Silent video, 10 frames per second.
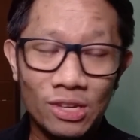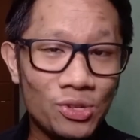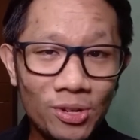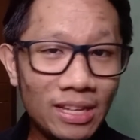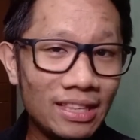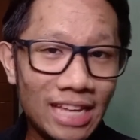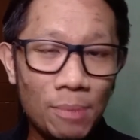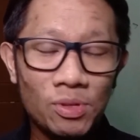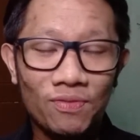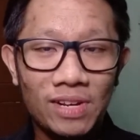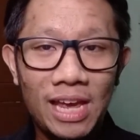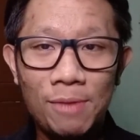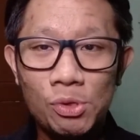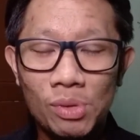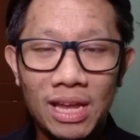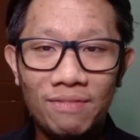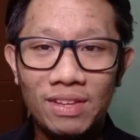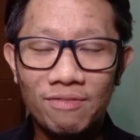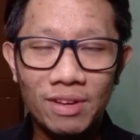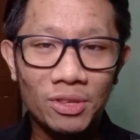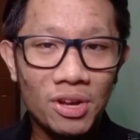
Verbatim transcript: Certain types of claims will have different